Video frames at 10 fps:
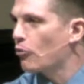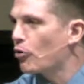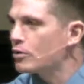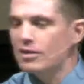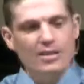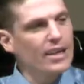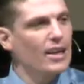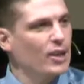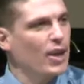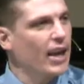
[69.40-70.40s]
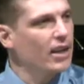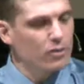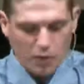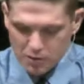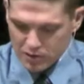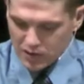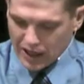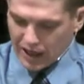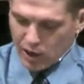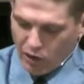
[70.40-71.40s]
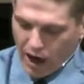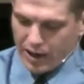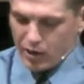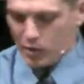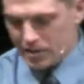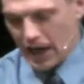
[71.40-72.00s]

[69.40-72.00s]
1st and 2nd Kings, 1st and 2nd Chronicles,